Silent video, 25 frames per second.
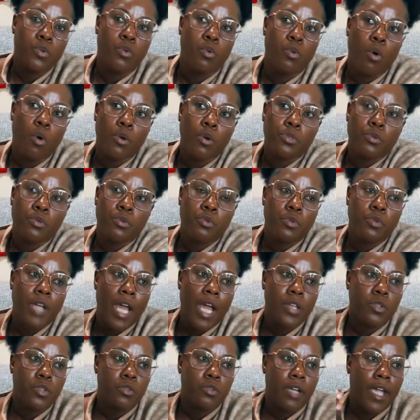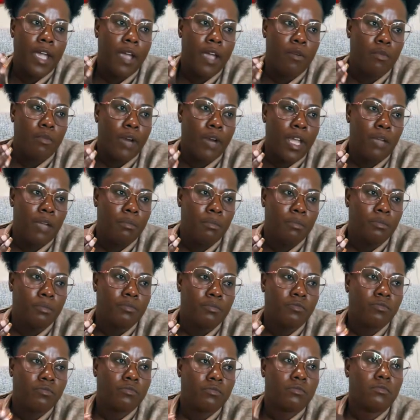you go through that you get raped
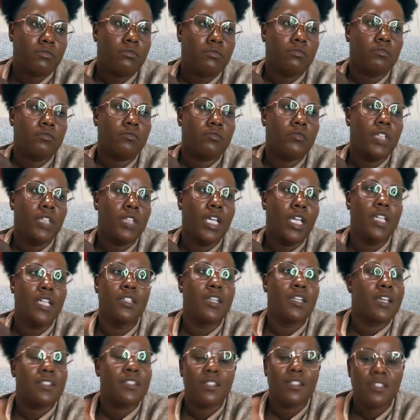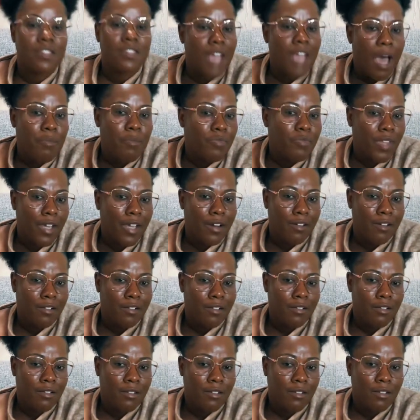it doesn't stop there
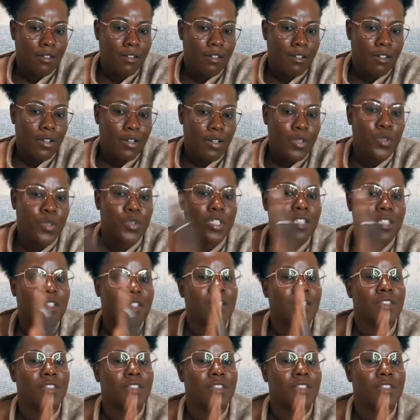you just